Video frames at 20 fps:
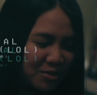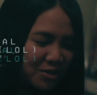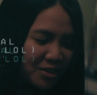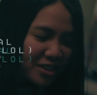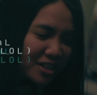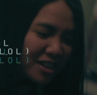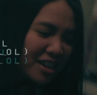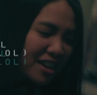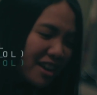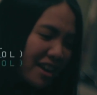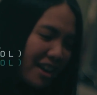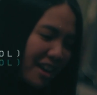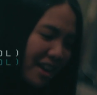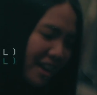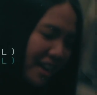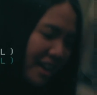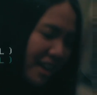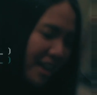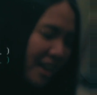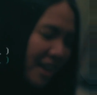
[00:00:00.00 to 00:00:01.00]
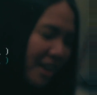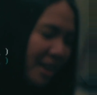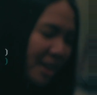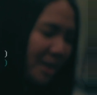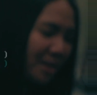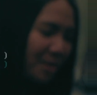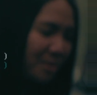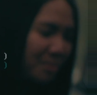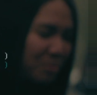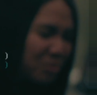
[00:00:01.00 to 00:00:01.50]
night, and
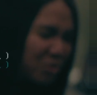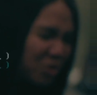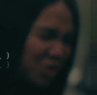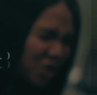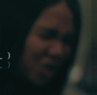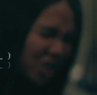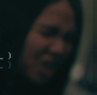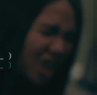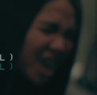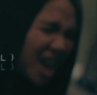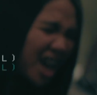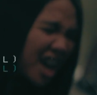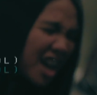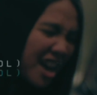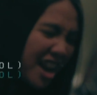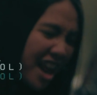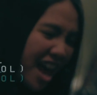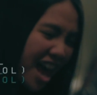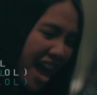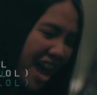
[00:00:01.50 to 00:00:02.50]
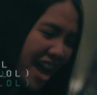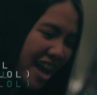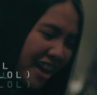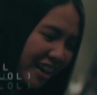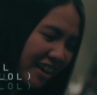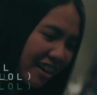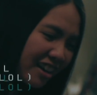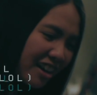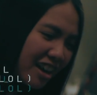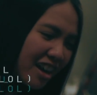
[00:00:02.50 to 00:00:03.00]
um, it was really fun. And you know,
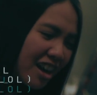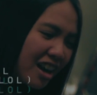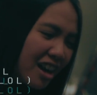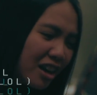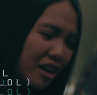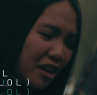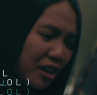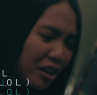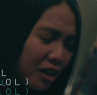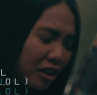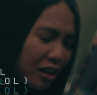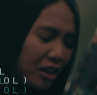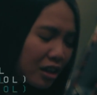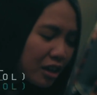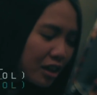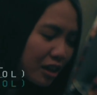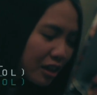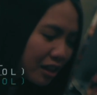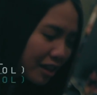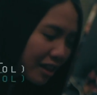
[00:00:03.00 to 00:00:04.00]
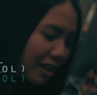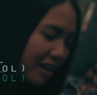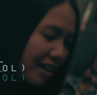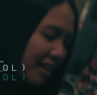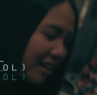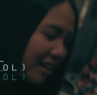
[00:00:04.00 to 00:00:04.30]
her photos, uh,